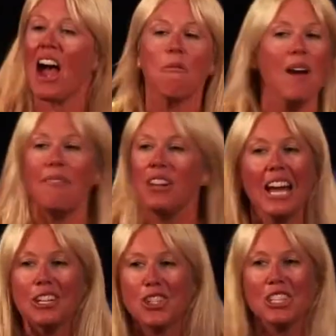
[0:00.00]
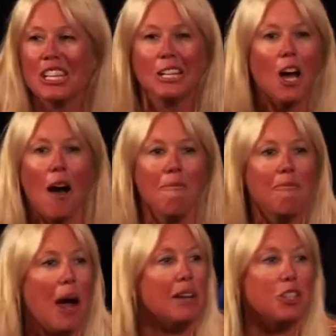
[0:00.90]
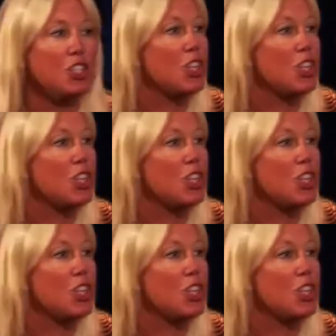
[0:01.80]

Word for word: that revelation didn't come from